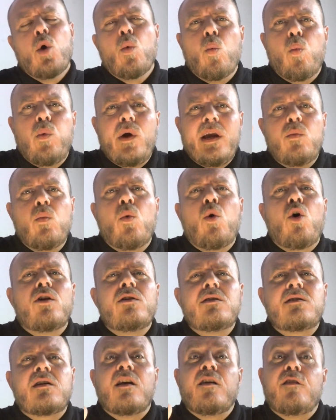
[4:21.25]
We
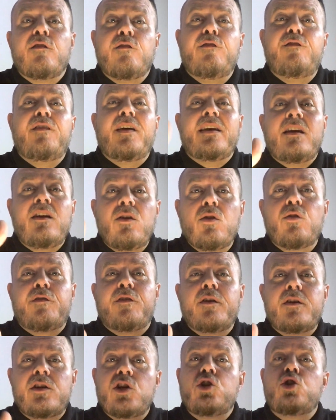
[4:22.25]
want video
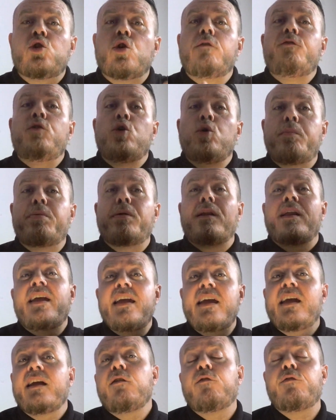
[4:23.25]
footage of you
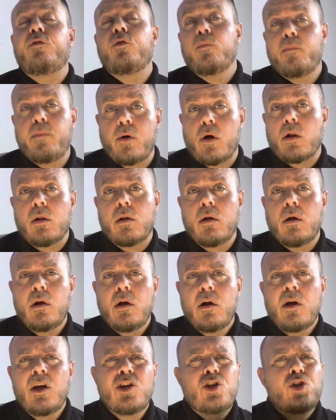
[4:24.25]
playing football.
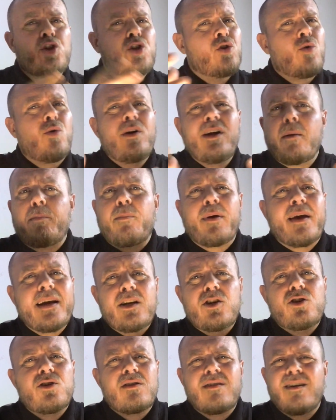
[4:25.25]
Showing a
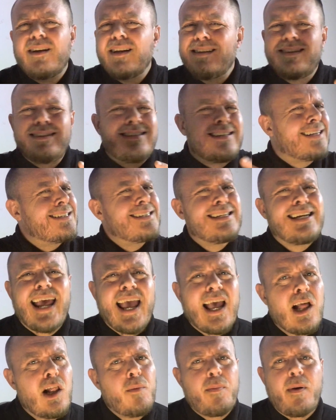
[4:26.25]
picture doesn't
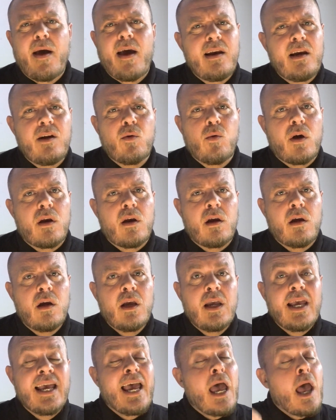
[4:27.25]
help anyone
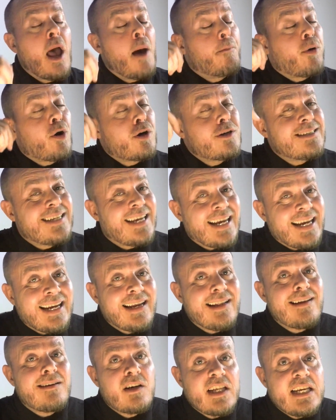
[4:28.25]

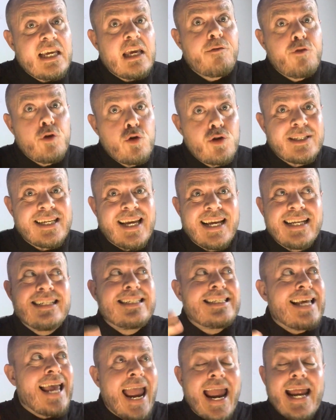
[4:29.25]
particularly if you send
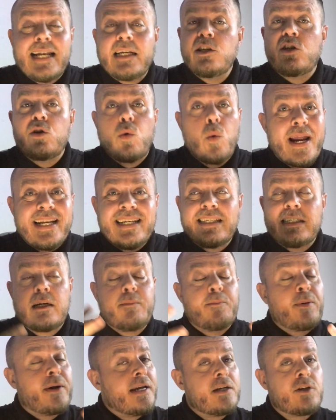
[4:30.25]
10, 20
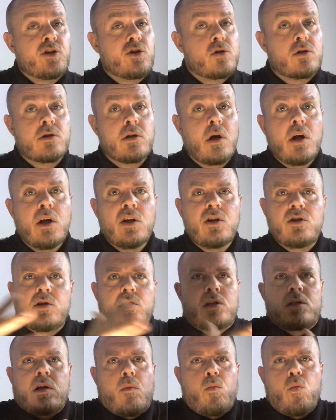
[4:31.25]
pictures to
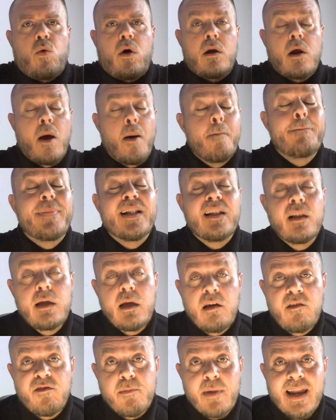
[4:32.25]
someone.
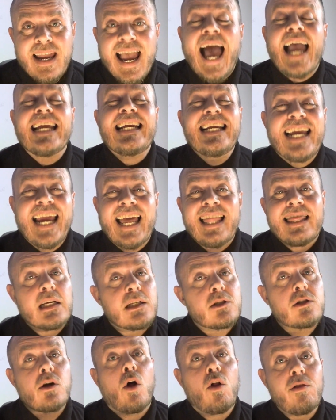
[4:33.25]
Believe me, I get
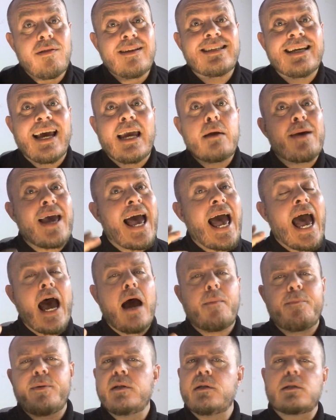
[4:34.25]
this all the time. It
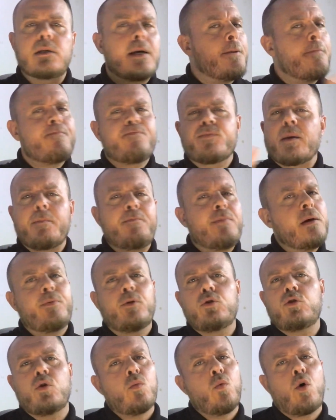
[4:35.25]
happens and
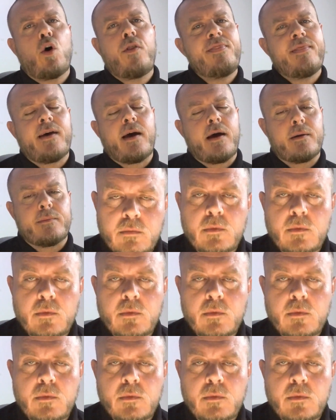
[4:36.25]
people don't want that.